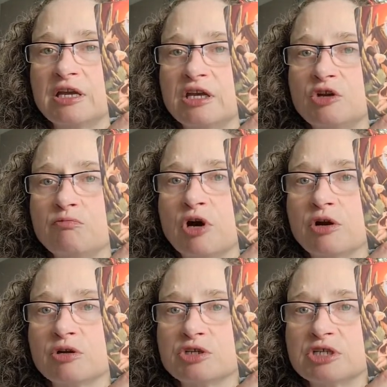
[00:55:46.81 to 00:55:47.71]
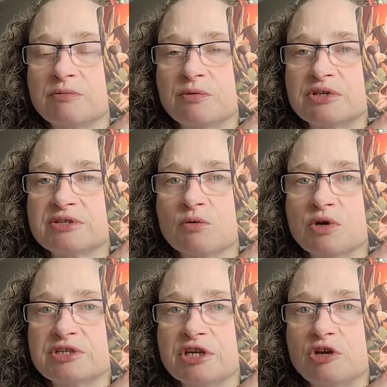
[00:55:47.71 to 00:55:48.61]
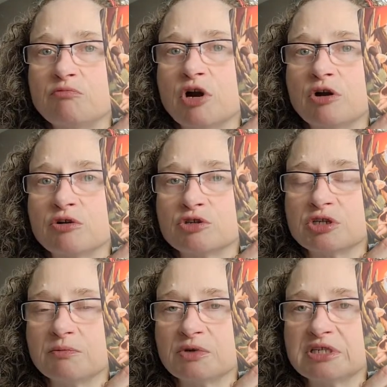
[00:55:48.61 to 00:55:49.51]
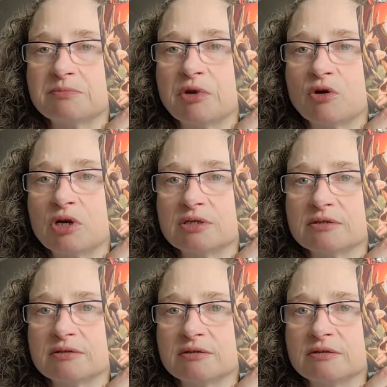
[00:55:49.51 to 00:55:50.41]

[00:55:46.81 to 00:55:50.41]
a new partnership with source, a new partnership with spirit,